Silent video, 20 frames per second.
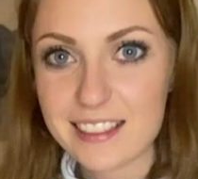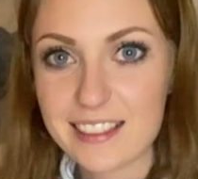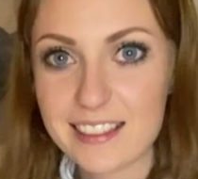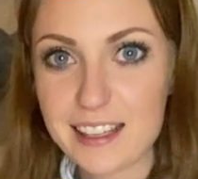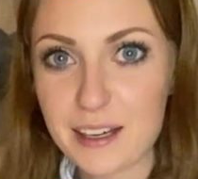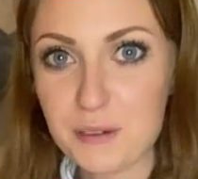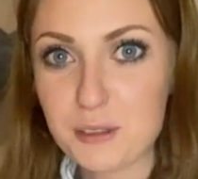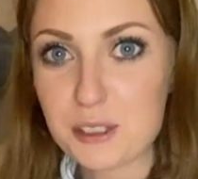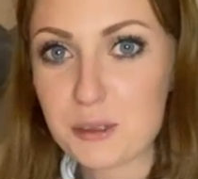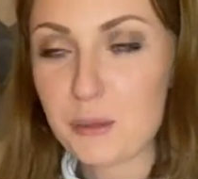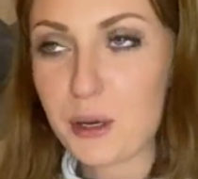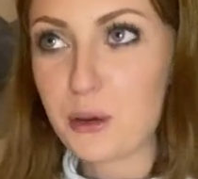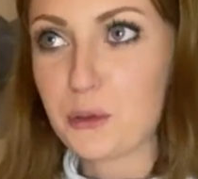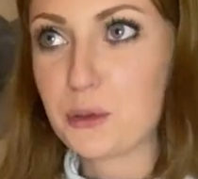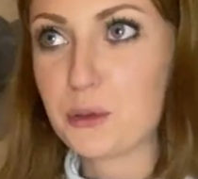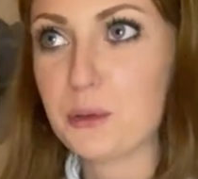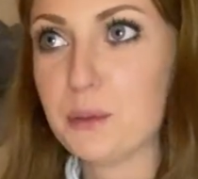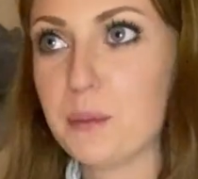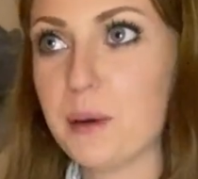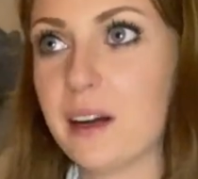that was my
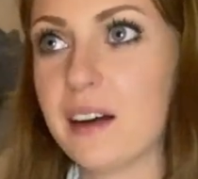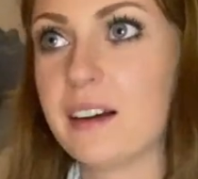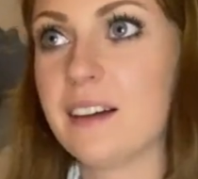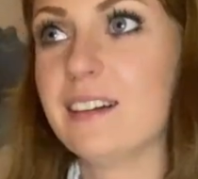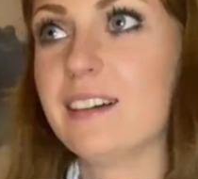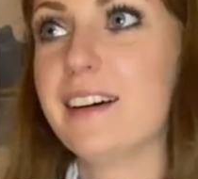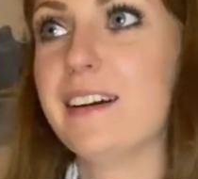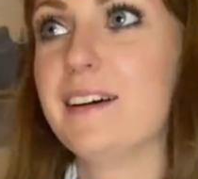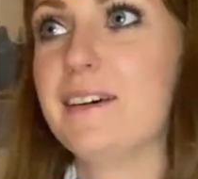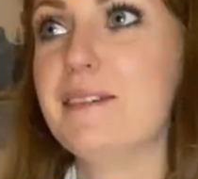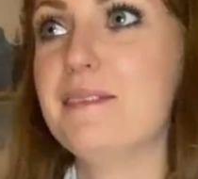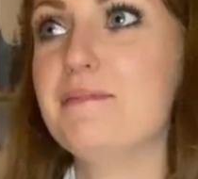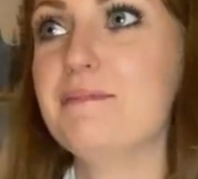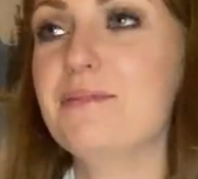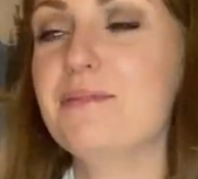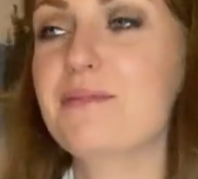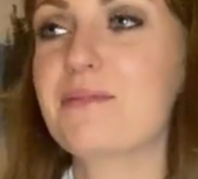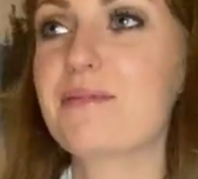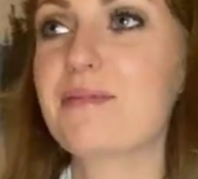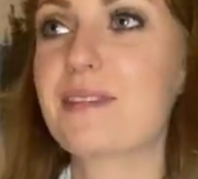Roomba. Um,